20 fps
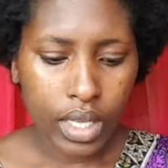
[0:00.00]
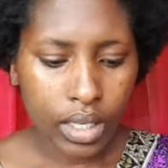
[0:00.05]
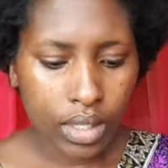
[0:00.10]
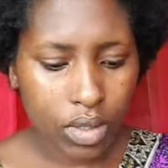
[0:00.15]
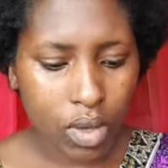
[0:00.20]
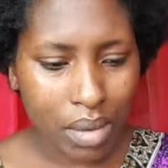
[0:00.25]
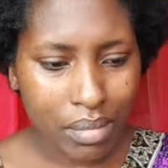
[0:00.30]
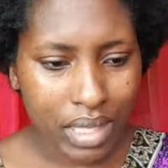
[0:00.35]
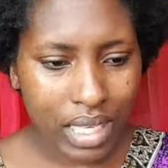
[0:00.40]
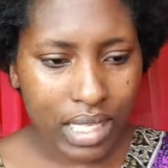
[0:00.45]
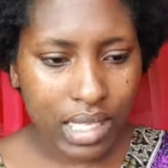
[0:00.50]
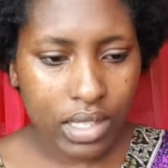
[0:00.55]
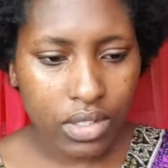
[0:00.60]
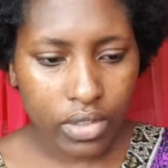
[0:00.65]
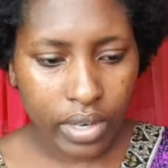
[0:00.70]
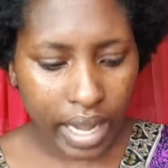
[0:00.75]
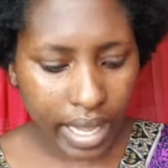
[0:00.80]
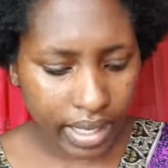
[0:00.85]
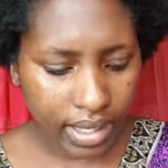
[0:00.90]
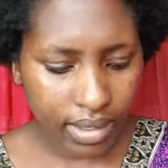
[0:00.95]
So I'm just
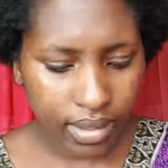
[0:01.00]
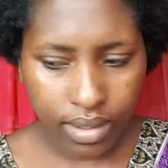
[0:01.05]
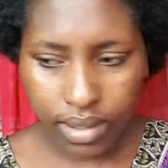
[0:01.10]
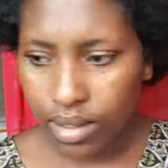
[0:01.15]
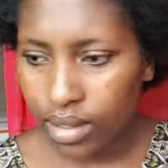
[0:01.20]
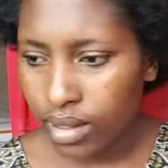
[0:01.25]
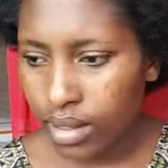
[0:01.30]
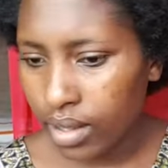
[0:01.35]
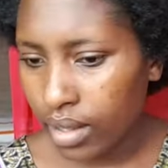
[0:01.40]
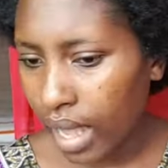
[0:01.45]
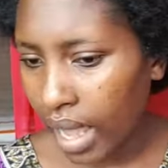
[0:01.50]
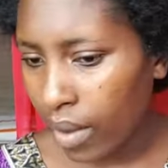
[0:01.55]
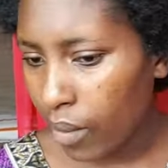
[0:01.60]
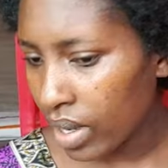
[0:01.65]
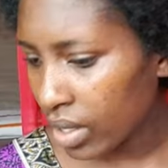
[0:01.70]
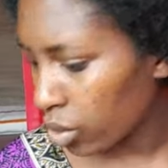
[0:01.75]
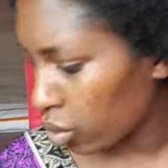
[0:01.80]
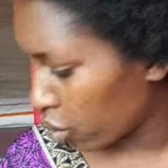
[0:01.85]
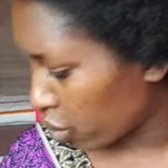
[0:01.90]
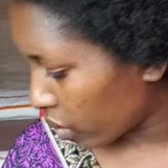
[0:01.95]
trying. I
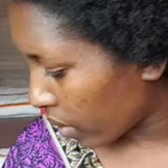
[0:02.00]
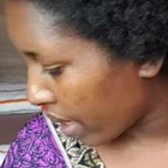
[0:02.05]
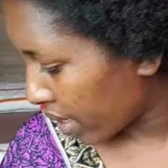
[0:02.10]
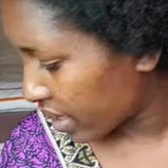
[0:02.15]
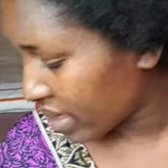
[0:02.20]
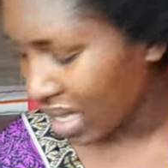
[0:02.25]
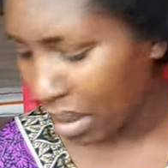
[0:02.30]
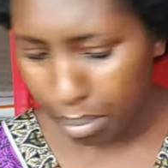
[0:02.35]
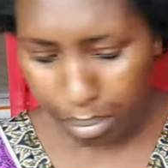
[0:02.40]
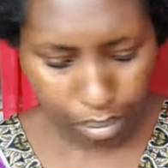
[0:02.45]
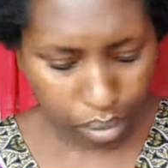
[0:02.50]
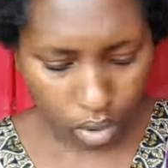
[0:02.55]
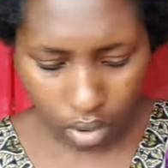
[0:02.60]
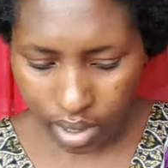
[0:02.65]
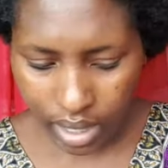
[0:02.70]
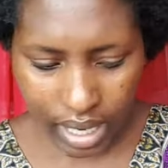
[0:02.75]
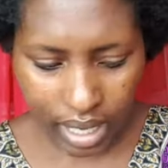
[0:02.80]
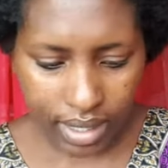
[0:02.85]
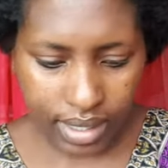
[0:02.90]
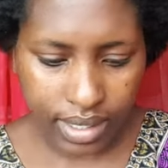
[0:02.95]
want to try some
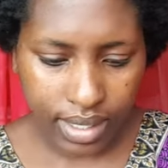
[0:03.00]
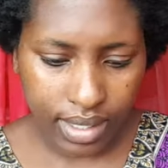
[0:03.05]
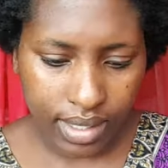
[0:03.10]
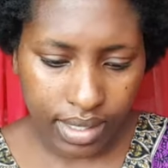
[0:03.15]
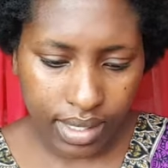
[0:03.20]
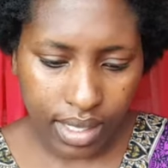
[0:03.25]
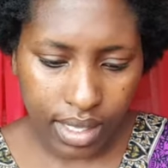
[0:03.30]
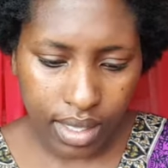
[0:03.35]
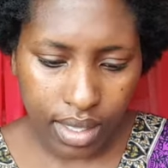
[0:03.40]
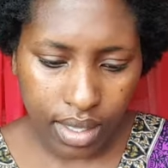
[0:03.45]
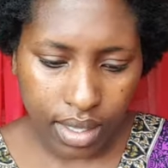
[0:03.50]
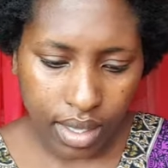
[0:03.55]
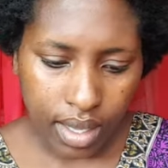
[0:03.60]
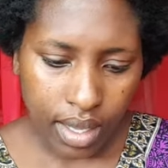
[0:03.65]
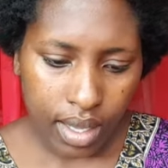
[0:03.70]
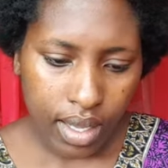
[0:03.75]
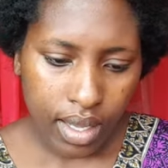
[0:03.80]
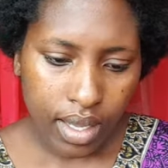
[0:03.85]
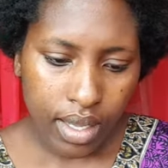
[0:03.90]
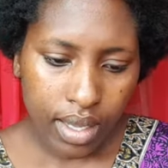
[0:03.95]
products and see
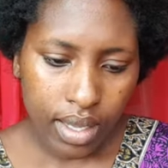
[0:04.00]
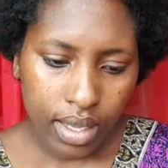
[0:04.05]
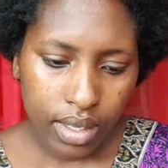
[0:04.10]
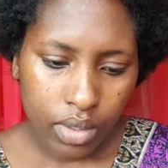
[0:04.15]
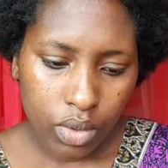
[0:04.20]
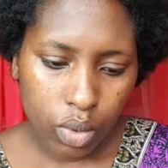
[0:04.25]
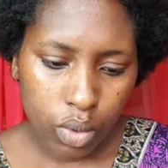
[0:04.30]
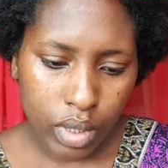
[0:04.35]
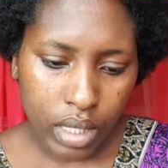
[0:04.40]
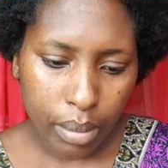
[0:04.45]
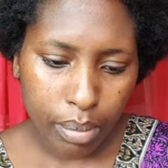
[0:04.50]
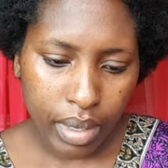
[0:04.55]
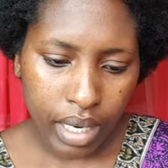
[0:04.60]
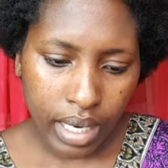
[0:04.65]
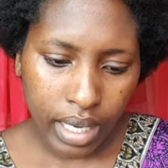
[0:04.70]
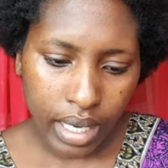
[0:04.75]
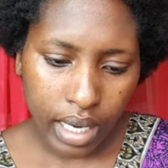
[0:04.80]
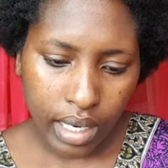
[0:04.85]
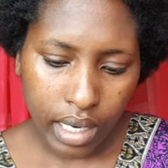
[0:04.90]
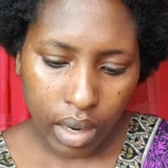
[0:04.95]

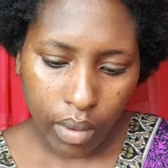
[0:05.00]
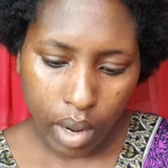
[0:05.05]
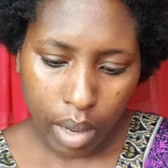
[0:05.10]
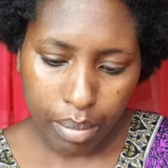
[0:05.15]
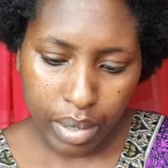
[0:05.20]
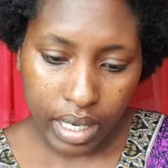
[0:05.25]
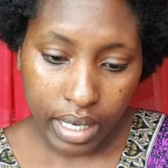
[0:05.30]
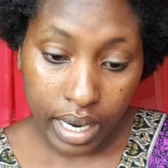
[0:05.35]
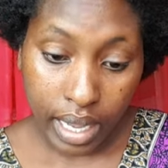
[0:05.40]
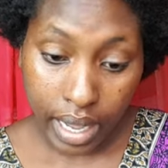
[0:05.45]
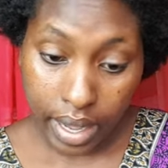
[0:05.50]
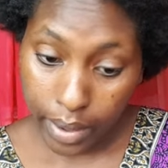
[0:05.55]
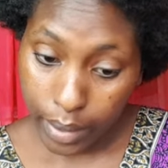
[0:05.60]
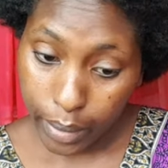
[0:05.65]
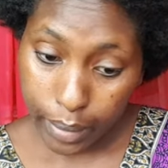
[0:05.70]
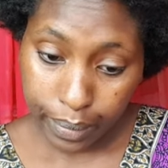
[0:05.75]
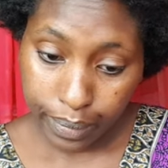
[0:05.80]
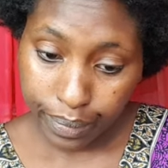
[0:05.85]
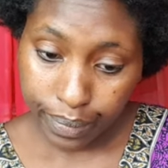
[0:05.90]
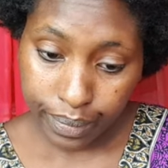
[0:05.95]
tutapeleka na wapi
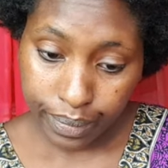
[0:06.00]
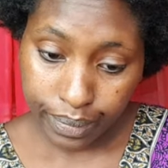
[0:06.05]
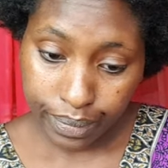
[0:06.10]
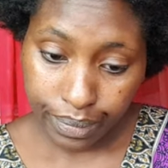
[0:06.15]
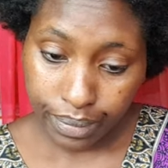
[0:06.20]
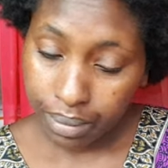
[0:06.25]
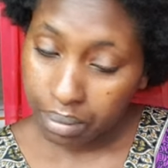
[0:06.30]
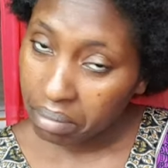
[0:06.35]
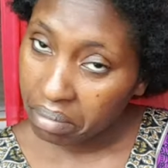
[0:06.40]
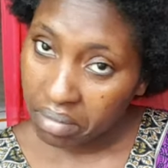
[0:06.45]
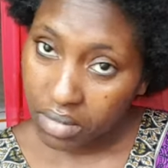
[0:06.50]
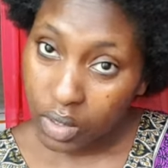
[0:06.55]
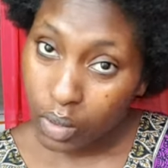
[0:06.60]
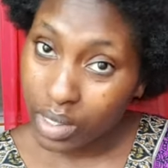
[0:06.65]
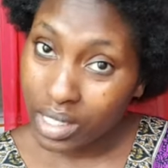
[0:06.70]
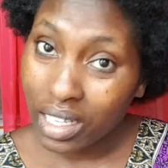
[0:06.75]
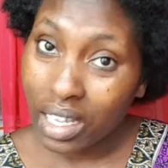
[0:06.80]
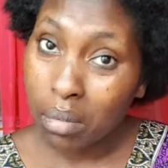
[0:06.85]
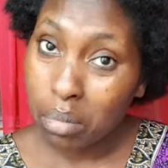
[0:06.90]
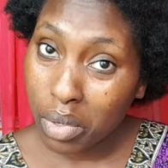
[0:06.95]
nayo. Kwa
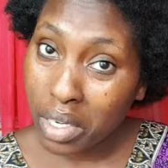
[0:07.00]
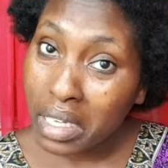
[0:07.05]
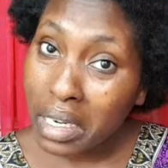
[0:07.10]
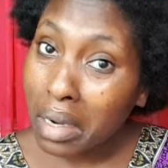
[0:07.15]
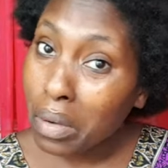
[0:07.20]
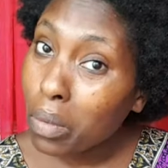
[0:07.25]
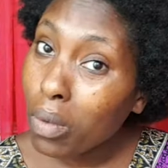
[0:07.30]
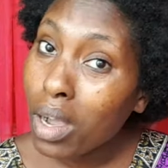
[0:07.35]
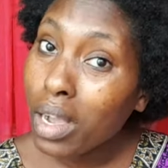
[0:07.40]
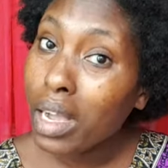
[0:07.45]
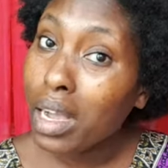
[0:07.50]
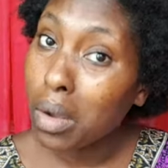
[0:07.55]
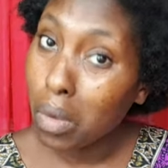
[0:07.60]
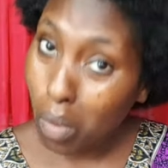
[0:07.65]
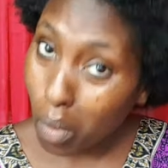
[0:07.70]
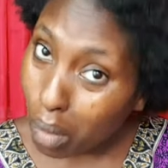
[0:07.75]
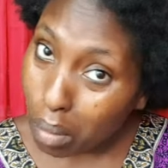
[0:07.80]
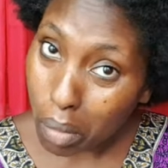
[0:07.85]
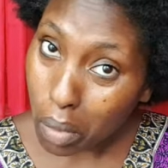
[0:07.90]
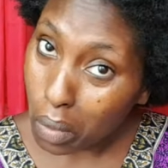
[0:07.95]
sababu inakuanga
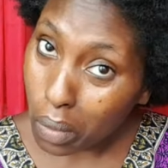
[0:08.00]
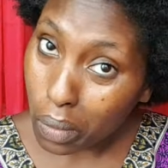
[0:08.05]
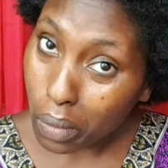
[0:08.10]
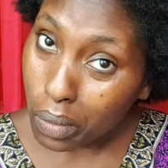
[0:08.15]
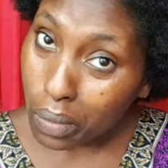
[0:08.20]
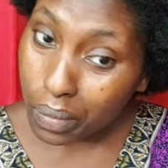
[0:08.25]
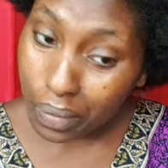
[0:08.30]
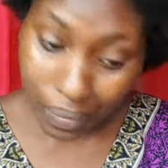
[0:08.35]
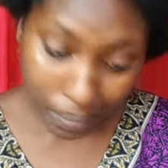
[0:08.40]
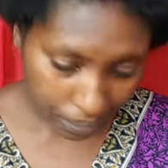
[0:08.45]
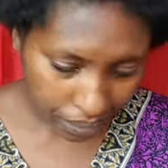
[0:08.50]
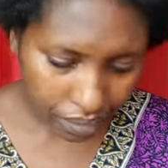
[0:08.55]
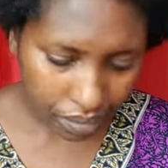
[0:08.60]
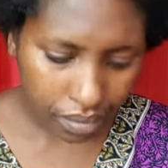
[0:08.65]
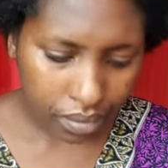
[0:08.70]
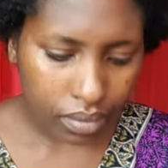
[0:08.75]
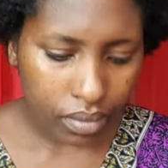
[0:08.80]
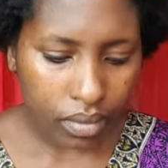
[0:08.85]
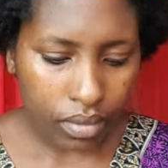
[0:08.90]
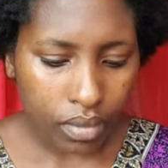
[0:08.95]
ngumu.
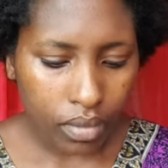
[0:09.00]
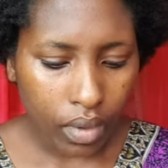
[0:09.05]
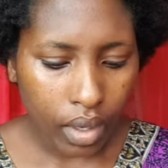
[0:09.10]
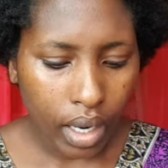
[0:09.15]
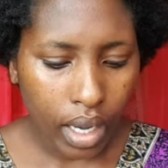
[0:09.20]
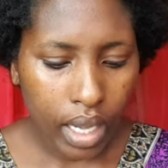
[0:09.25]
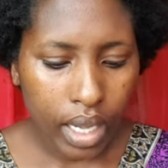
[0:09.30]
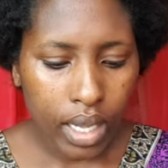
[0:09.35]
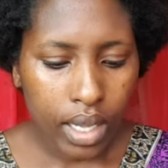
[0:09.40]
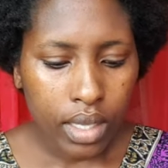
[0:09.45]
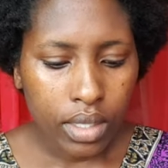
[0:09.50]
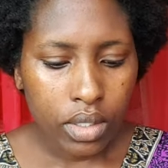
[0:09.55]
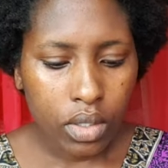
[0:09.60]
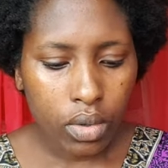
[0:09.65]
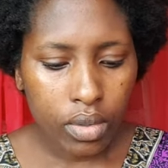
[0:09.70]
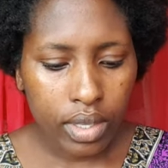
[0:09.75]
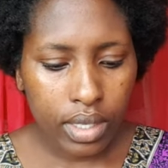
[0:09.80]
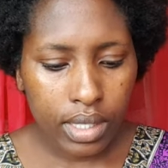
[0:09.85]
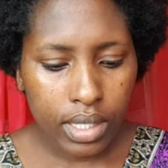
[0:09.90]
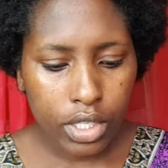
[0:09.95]

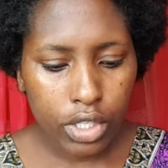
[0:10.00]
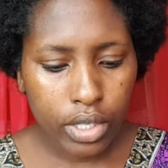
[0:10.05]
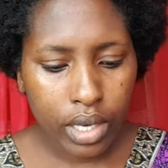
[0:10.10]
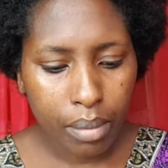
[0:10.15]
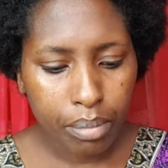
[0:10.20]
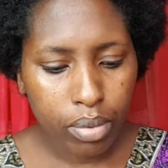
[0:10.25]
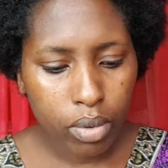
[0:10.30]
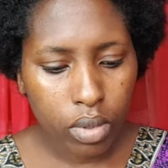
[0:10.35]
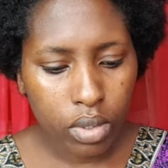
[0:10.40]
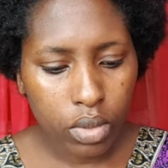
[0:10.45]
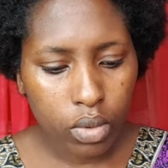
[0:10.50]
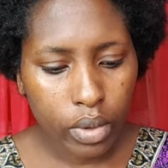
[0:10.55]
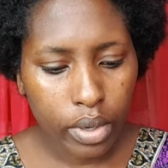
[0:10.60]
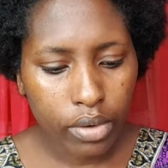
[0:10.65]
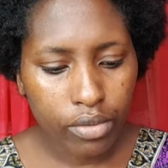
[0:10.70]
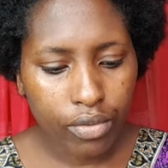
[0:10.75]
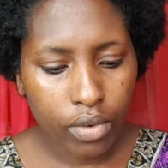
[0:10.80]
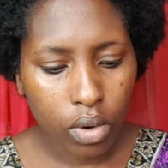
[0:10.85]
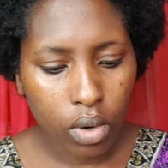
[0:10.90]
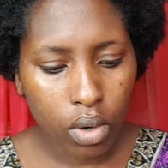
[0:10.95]
So this shampoo was
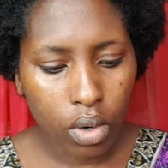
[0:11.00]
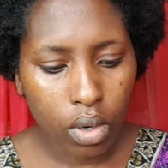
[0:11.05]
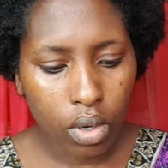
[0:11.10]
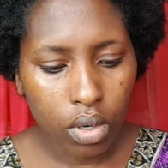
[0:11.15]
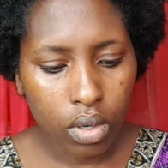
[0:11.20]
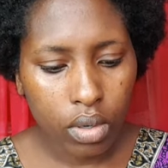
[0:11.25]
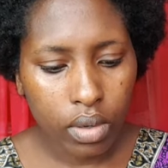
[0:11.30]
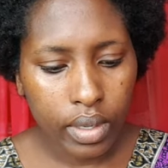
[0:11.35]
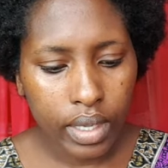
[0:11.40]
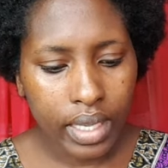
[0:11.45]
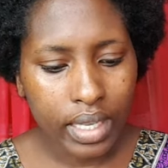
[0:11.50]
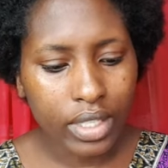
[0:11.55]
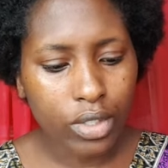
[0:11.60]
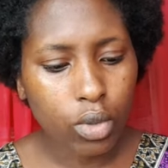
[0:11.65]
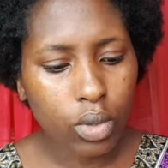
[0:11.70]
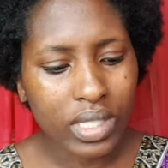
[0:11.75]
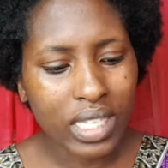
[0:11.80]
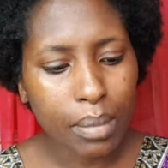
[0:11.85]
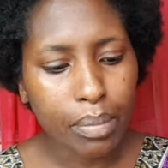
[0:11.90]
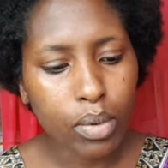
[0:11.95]
going for, it
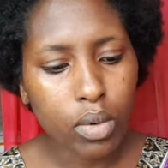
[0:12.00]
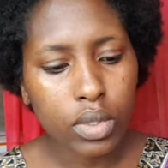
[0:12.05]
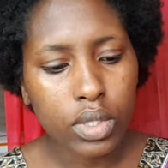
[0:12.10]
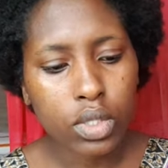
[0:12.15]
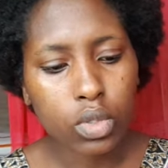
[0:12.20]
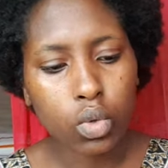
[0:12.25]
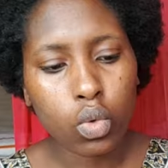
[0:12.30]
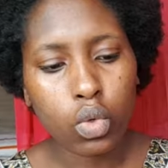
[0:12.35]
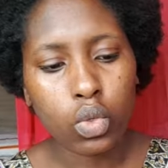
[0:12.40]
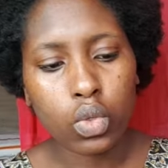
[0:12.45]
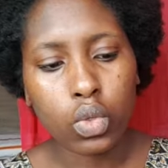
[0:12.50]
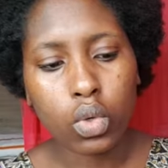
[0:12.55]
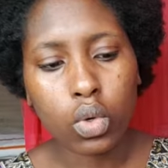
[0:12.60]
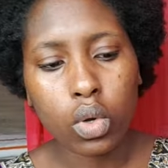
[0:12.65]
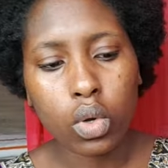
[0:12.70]
was supposed to